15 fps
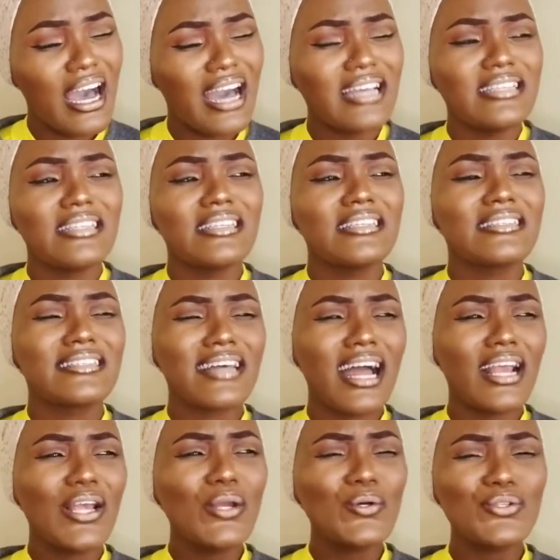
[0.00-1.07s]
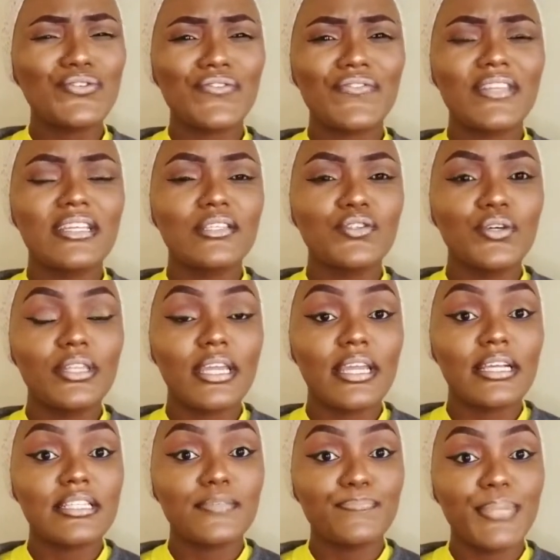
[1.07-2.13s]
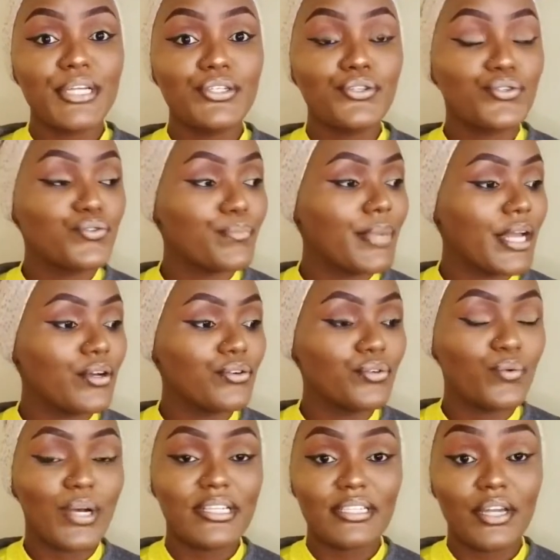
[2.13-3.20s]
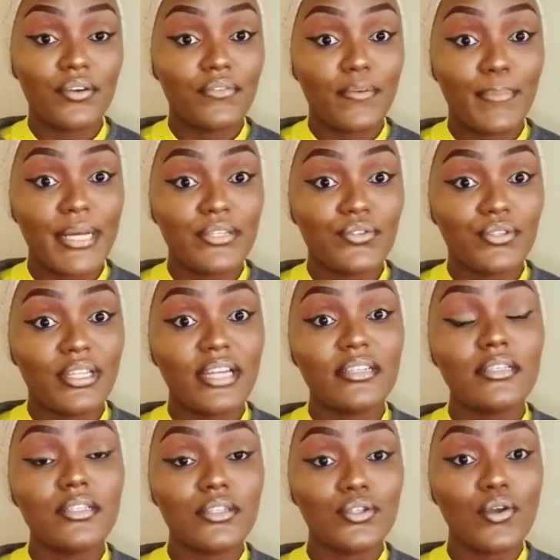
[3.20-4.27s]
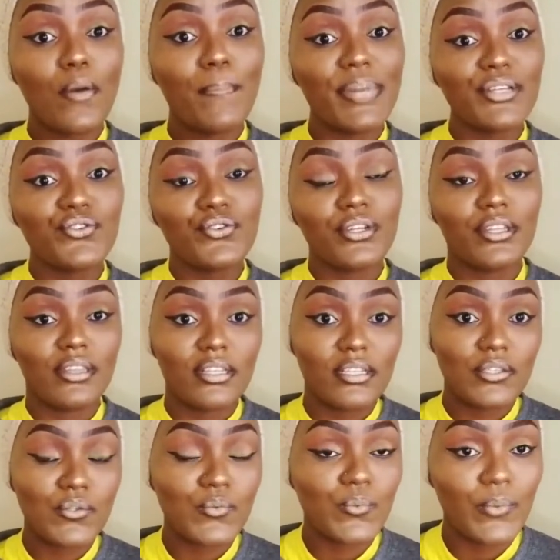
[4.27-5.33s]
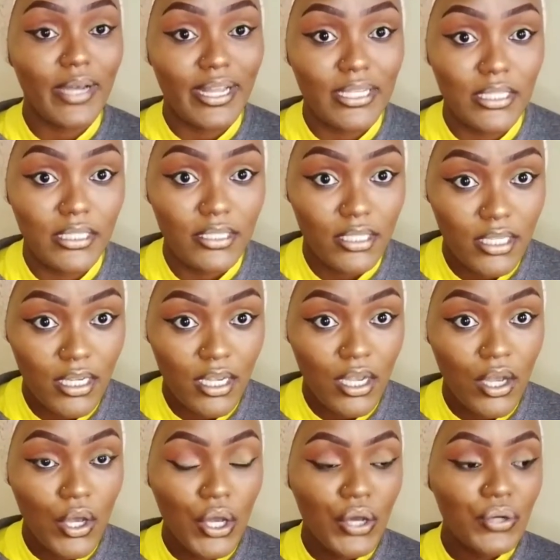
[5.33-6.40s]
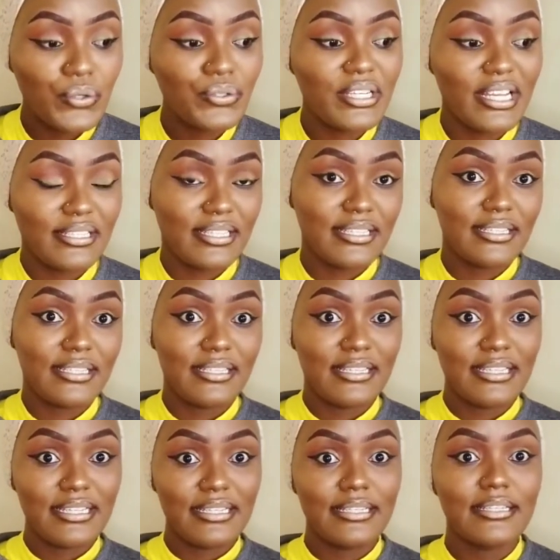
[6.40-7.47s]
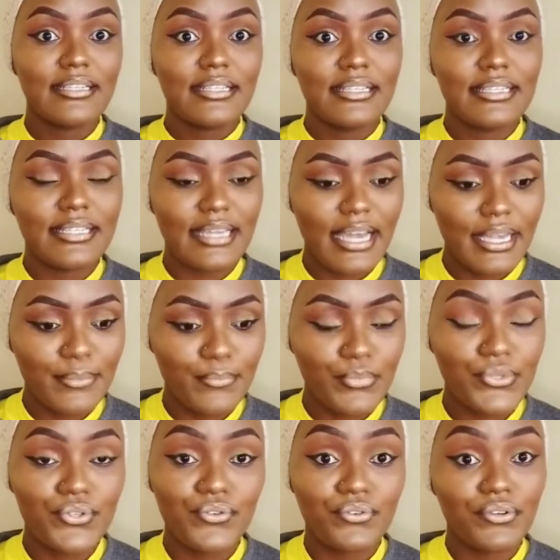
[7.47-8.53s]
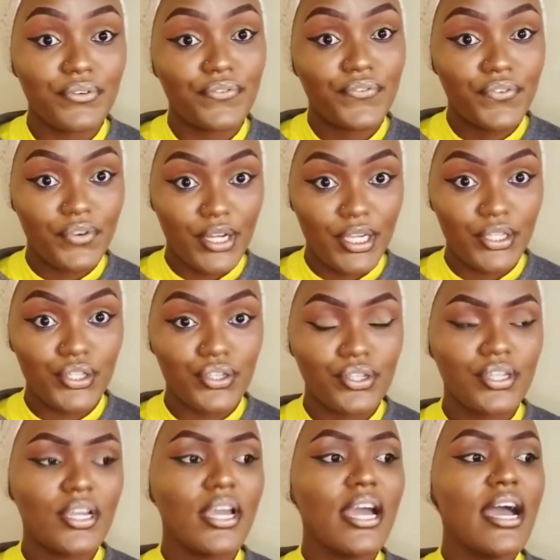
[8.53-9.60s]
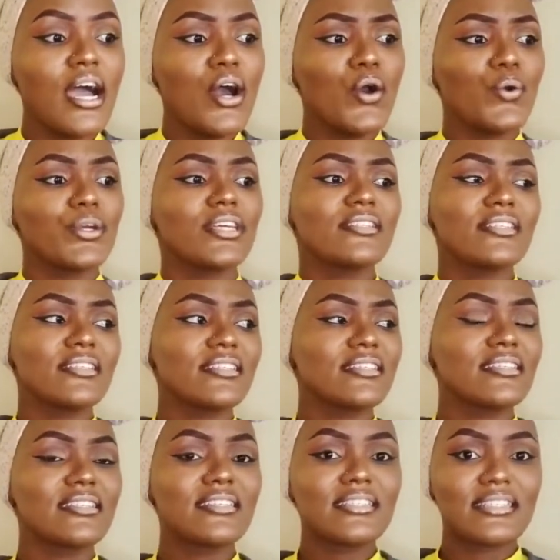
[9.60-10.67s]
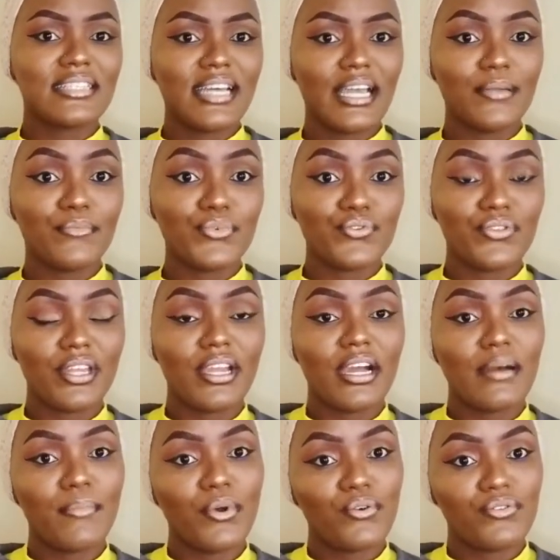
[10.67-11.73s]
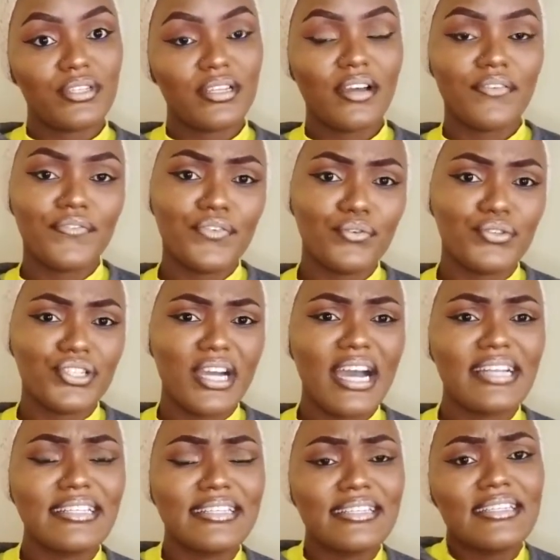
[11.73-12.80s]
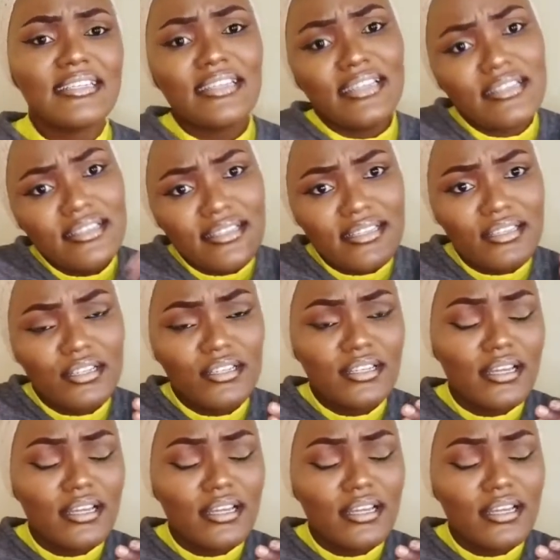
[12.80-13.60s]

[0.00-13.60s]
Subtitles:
as in, it's a lot of things. So they expect you to be, I don't know what kind of a person. There is no person in this world who doesn't need time to refresh, who doesn't need time to think about her future, at least